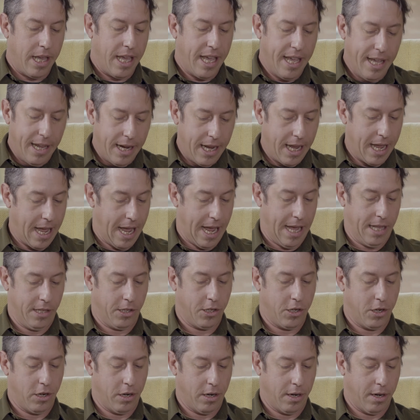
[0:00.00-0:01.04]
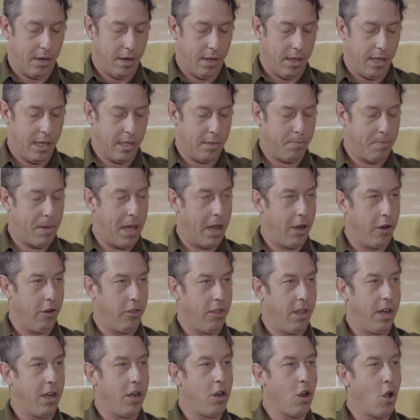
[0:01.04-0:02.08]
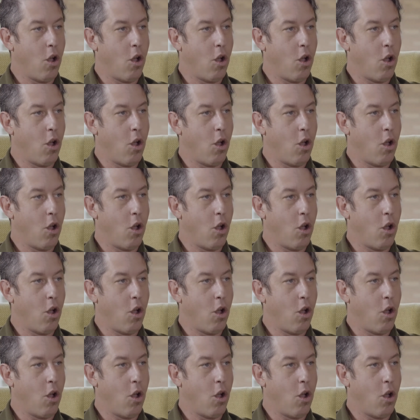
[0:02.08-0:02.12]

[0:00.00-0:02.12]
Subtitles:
any answer is better than